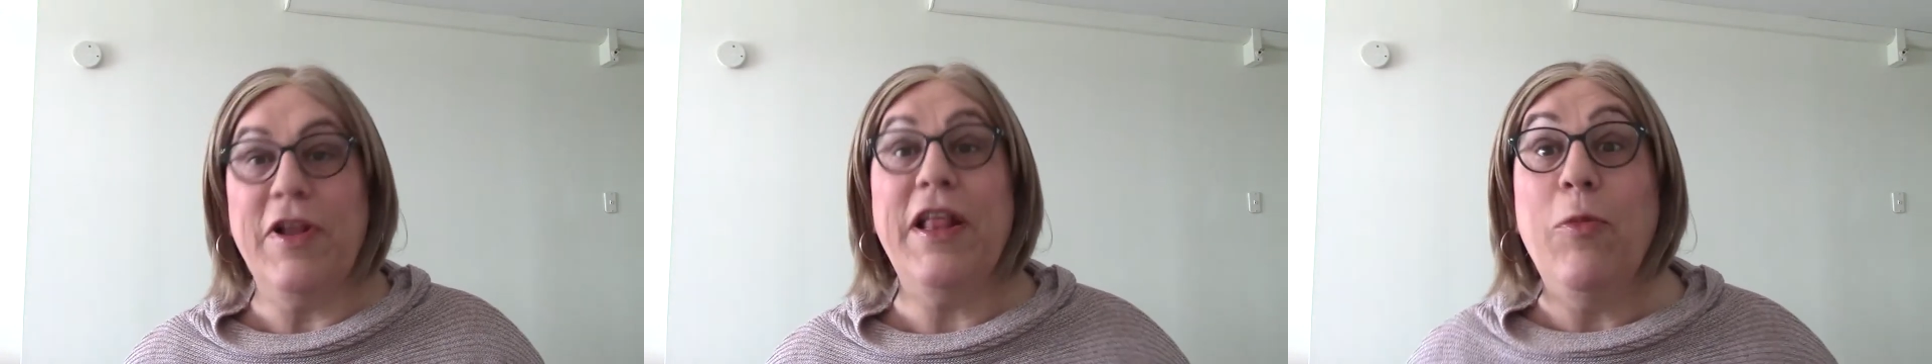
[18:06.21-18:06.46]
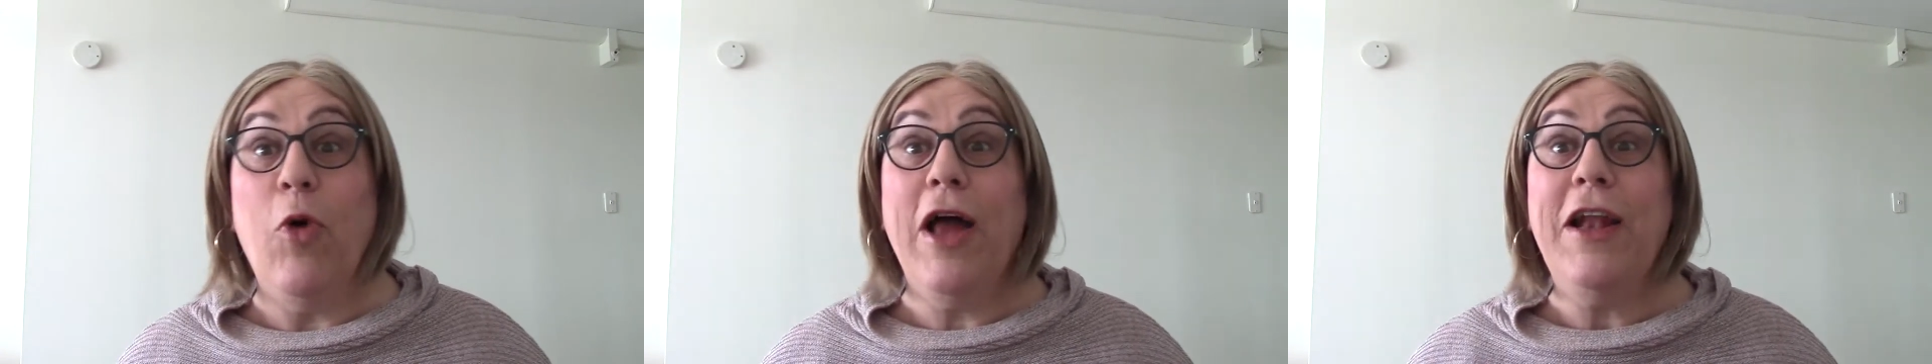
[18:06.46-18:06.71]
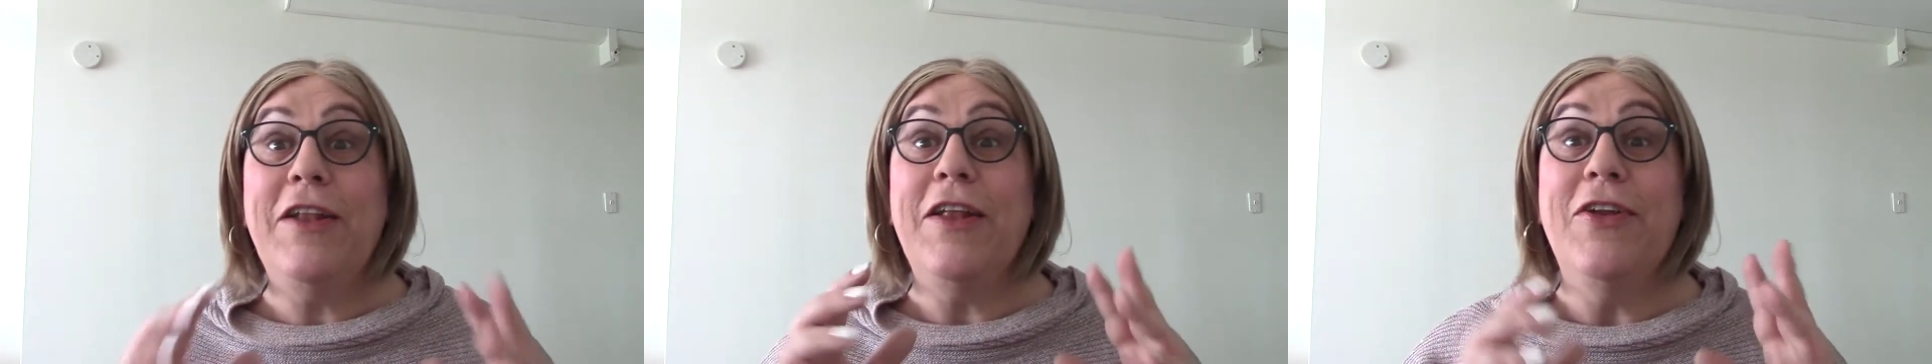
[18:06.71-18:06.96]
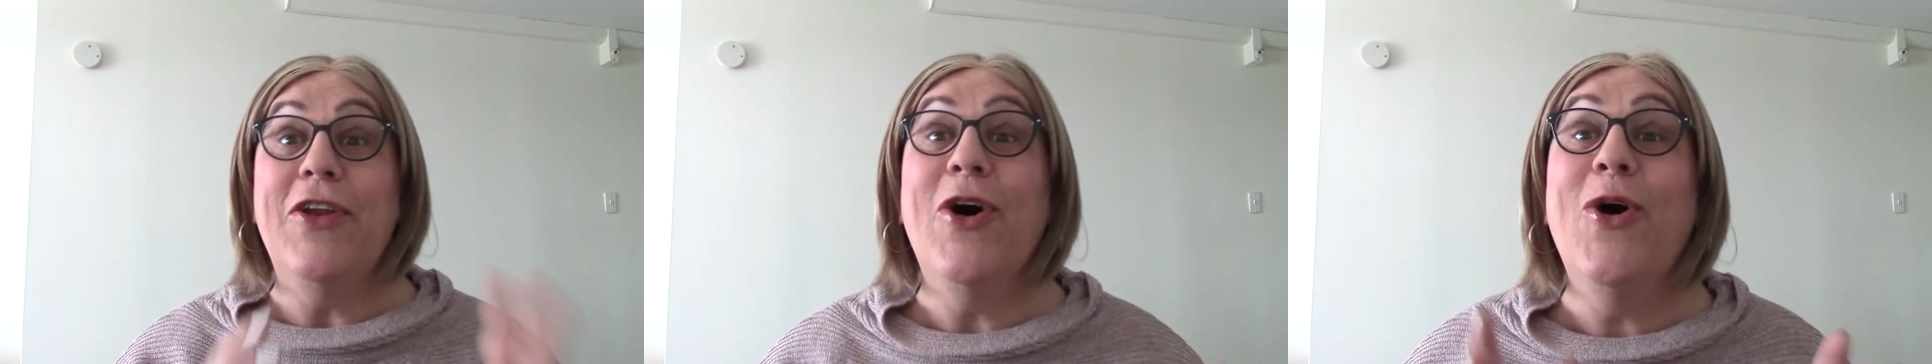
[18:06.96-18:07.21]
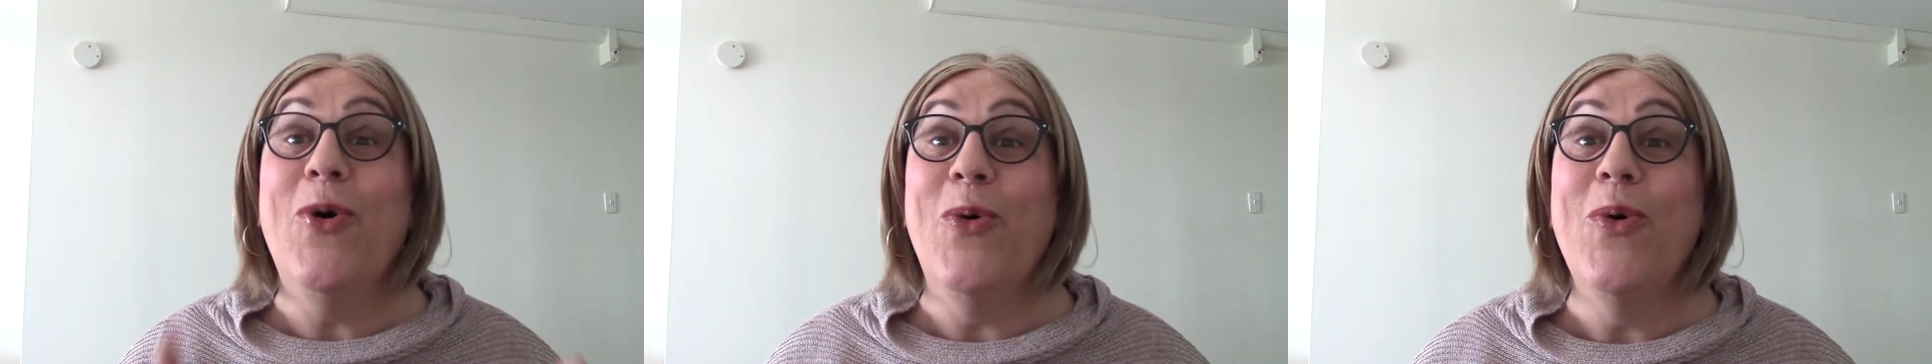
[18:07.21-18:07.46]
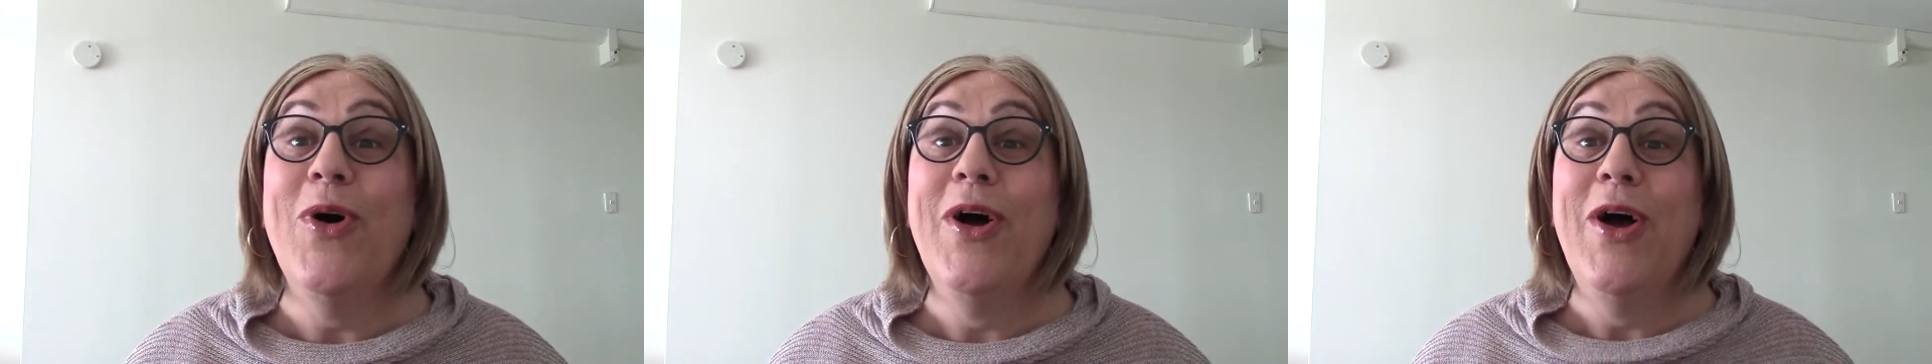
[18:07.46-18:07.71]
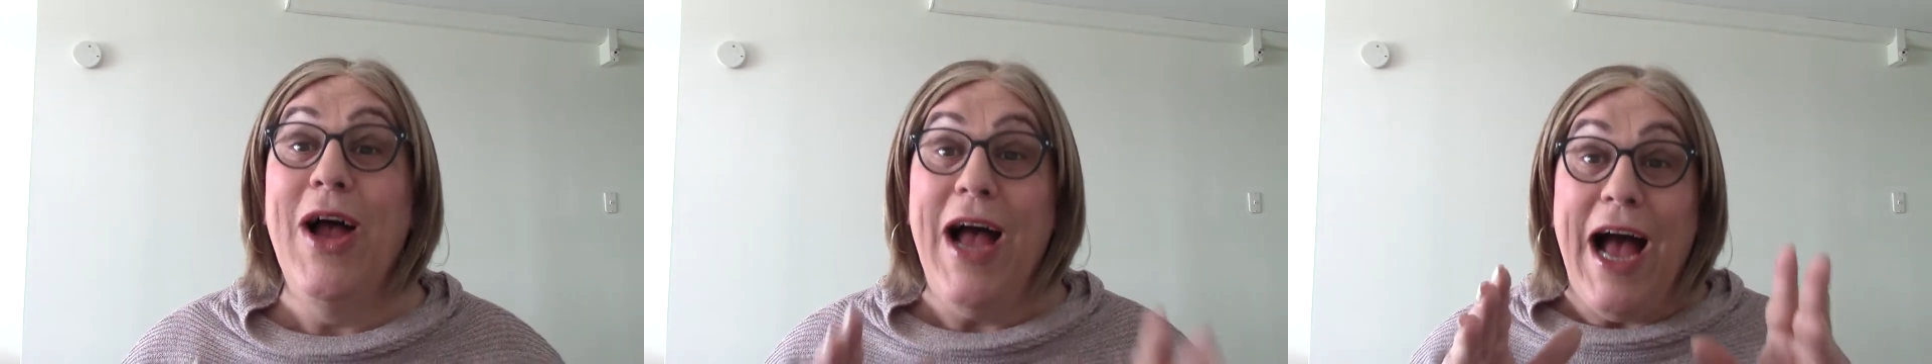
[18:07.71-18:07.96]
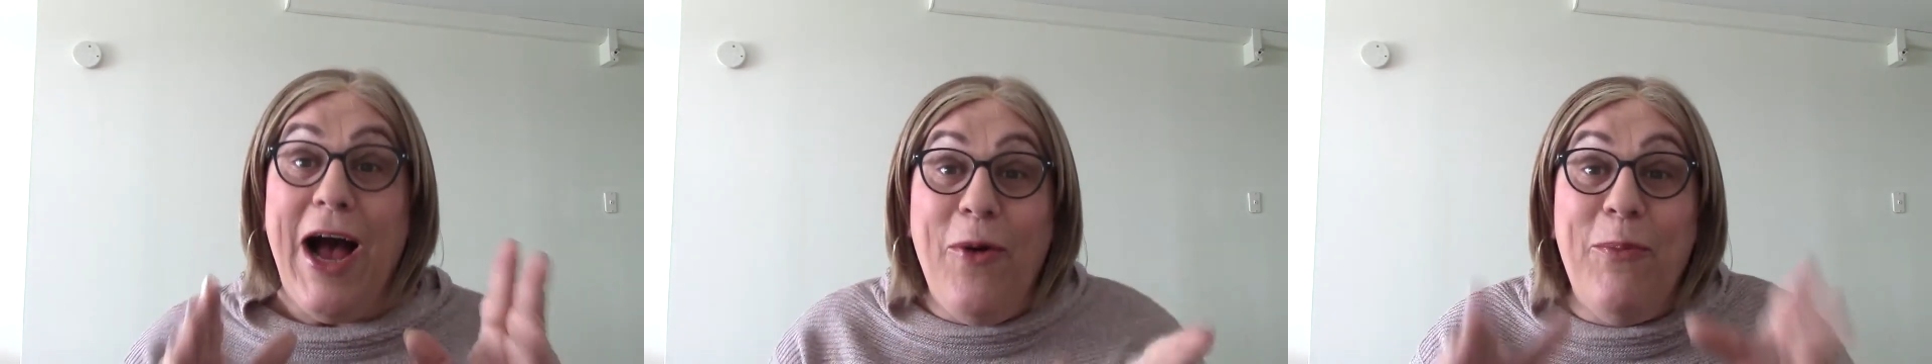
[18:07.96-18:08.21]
They wanted to know how